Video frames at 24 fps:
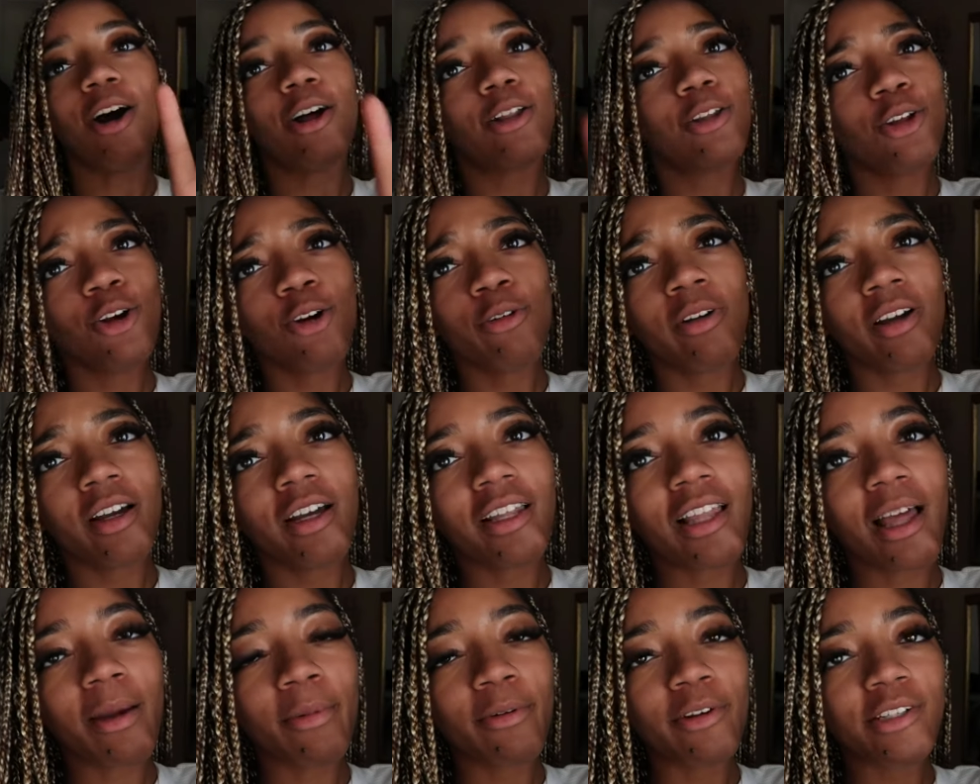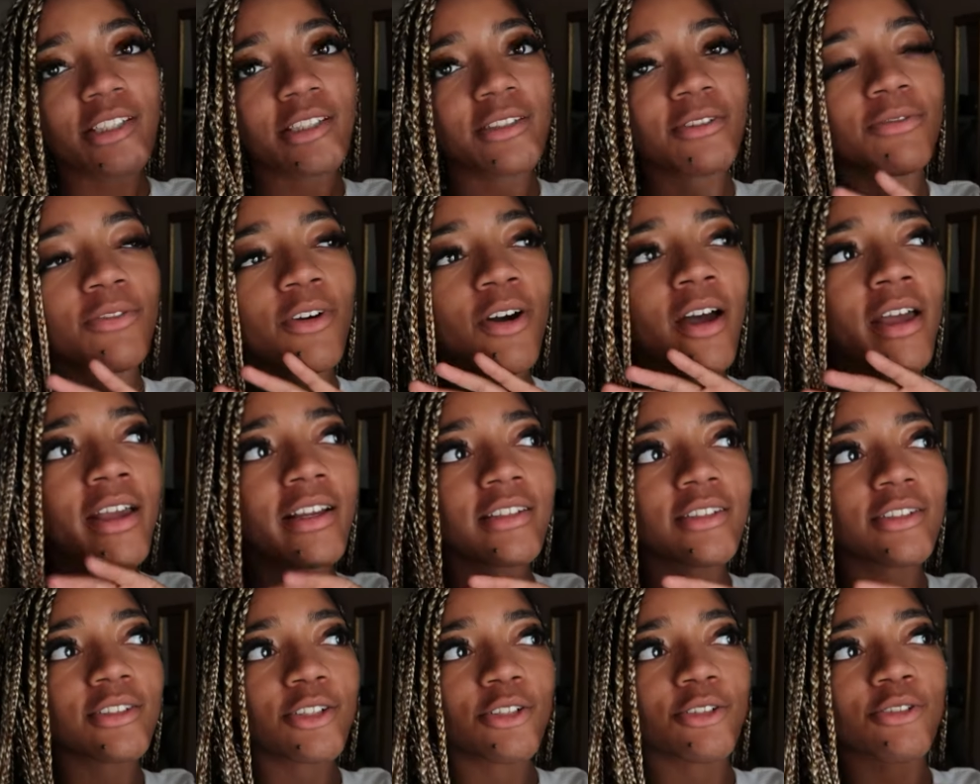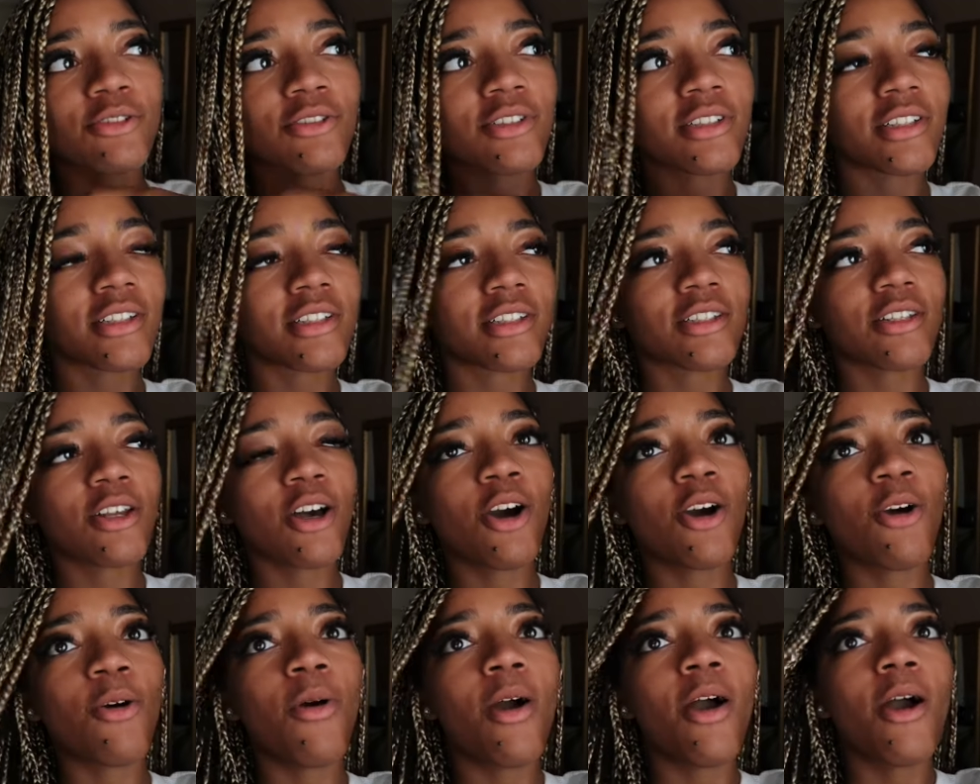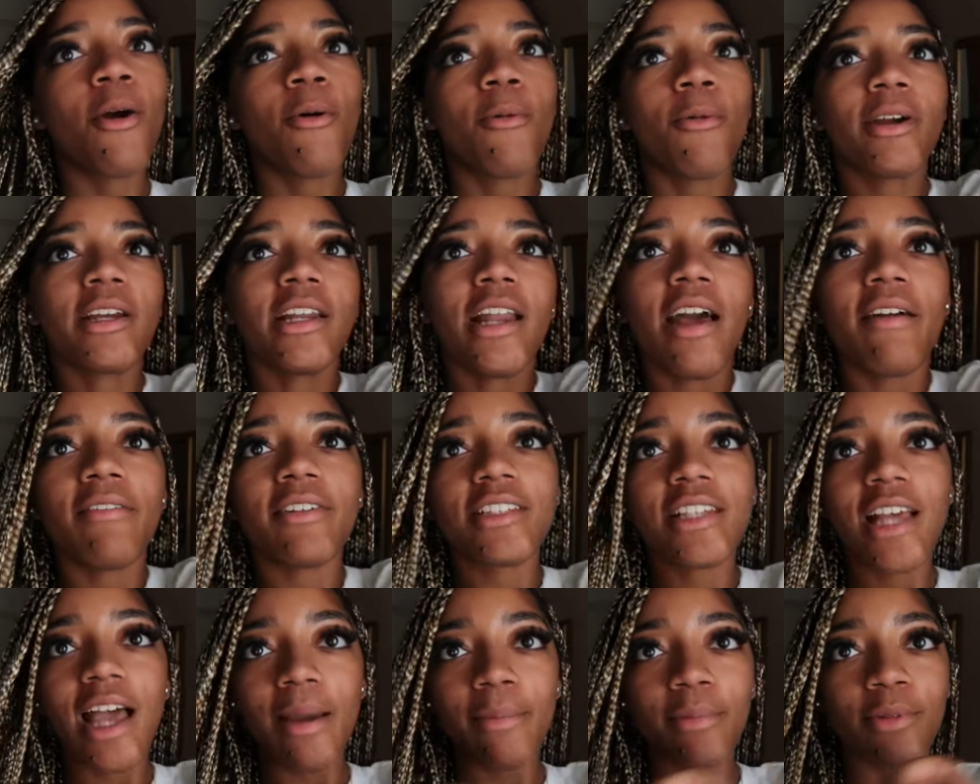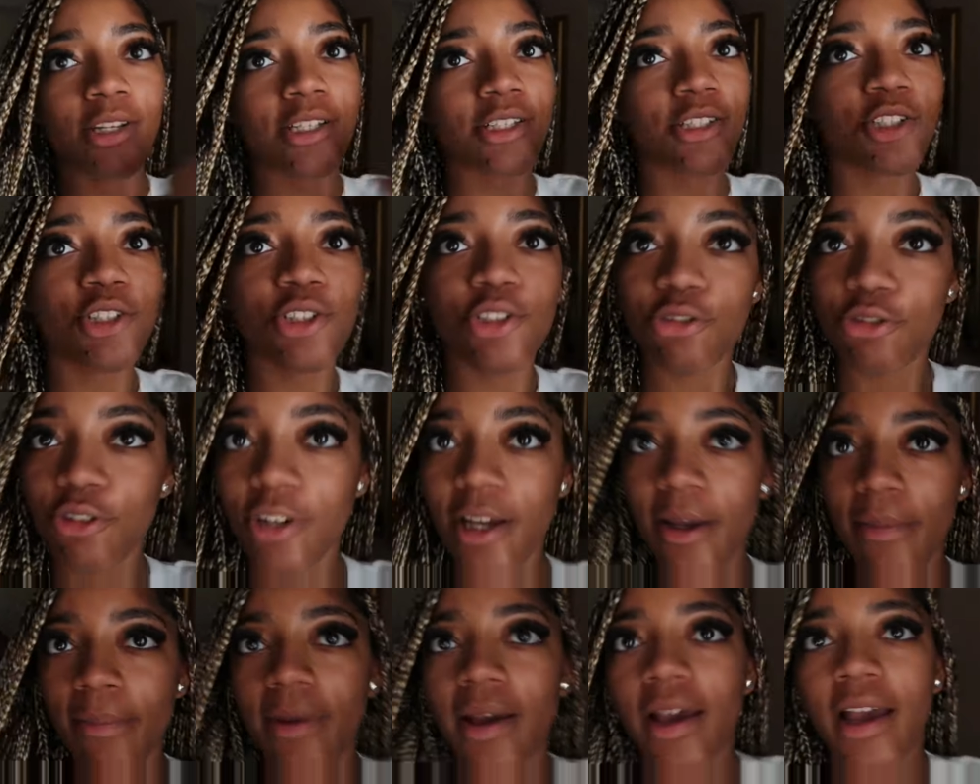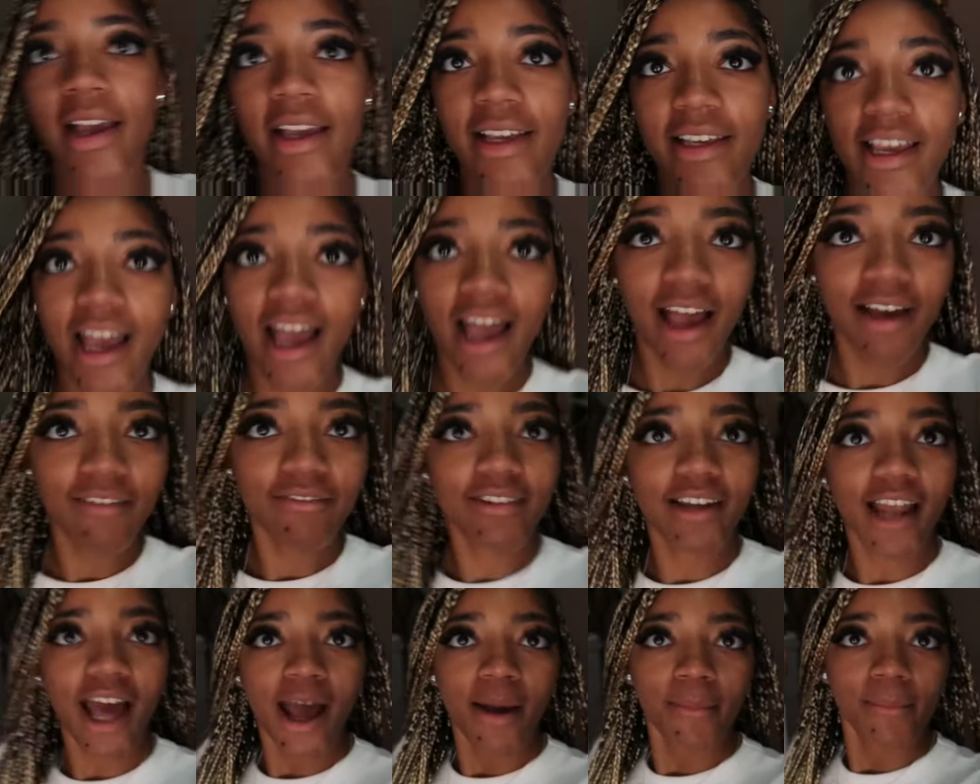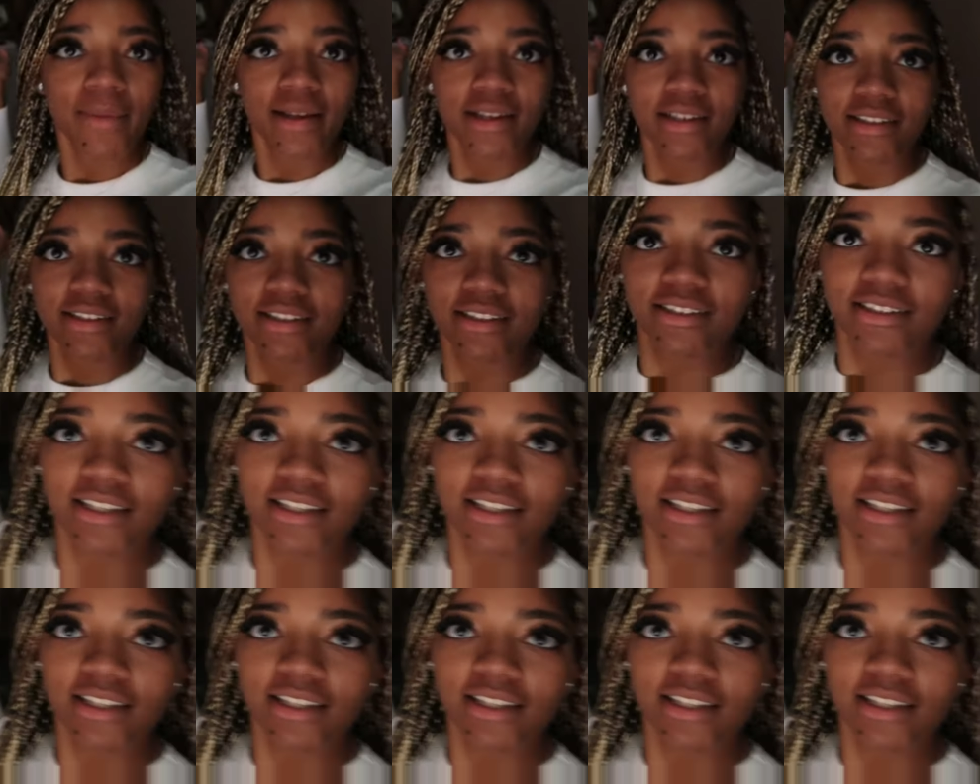along with collaborations for excursions. So we're gonna have a time on this trip. Y'all have not met